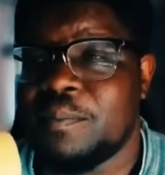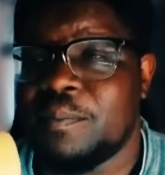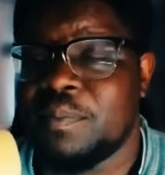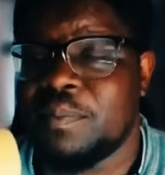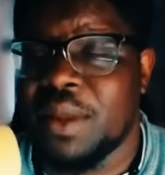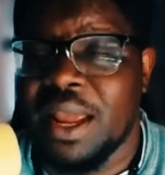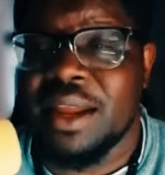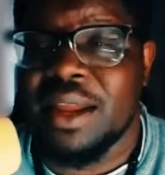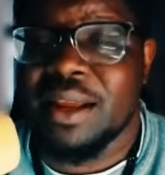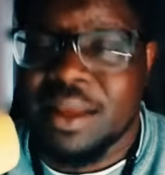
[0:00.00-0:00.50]

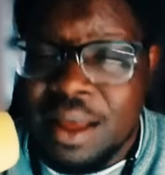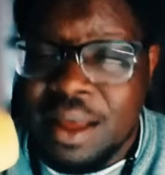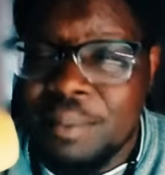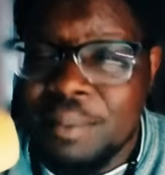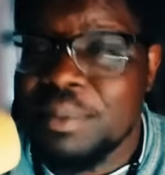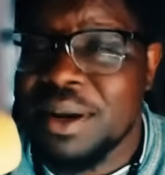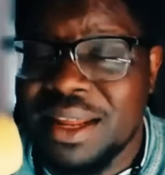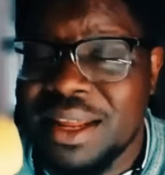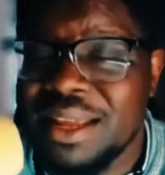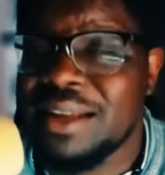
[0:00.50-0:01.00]
and
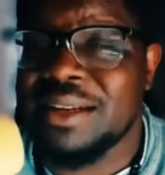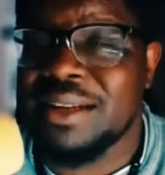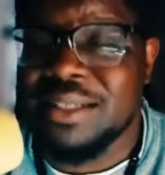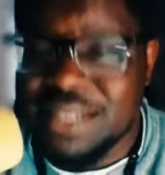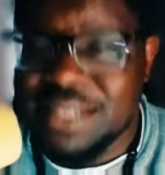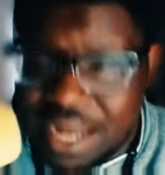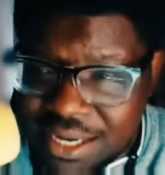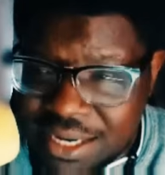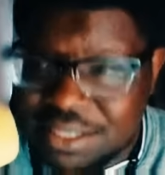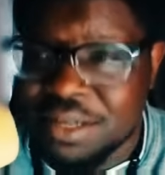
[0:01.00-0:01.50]
accompanying
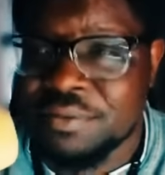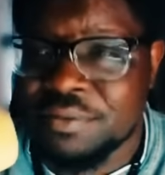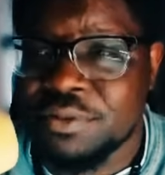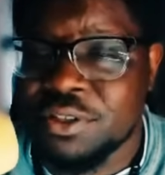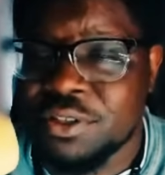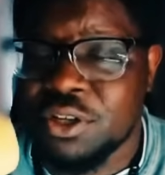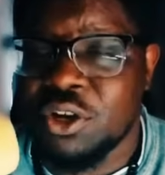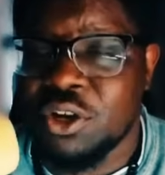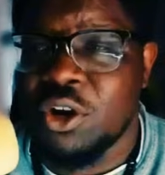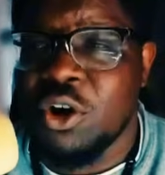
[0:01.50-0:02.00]

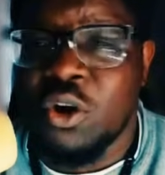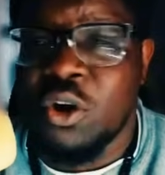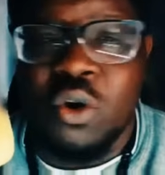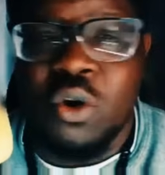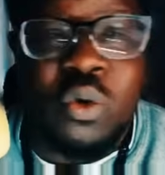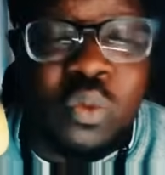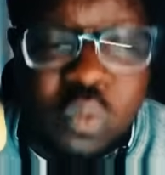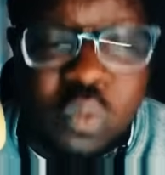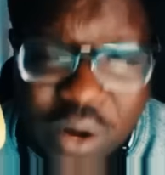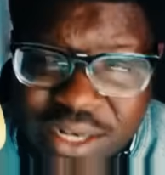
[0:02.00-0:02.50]
detectives
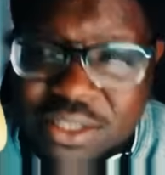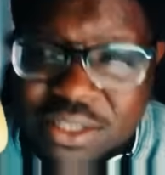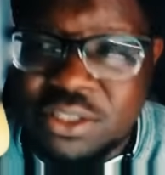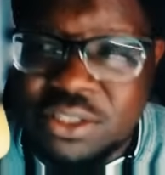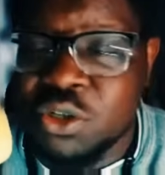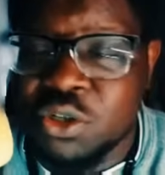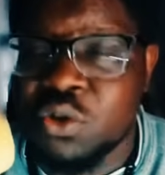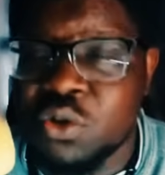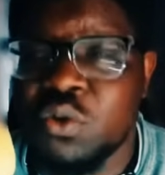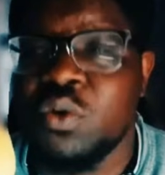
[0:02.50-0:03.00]
who went
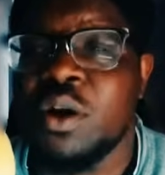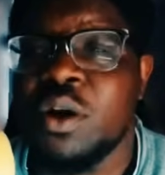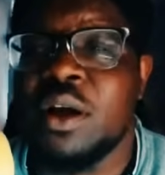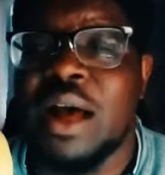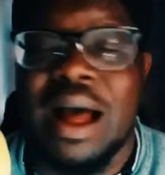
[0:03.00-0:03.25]
to,